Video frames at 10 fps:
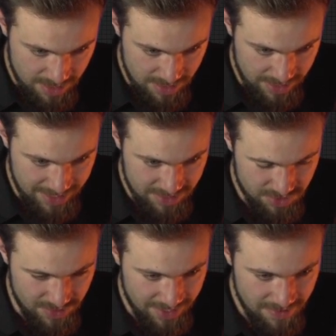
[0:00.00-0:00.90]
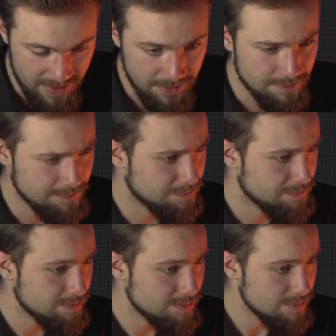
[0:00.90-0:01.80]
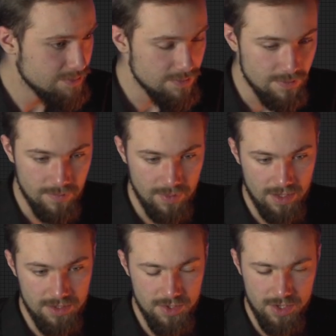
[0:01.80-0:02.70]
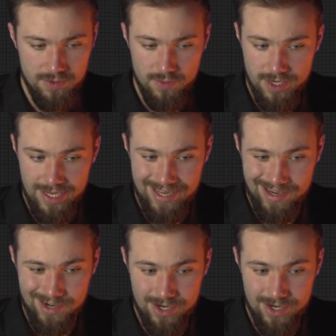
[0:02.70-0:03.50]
I guess tracker thing, you're going to want to hit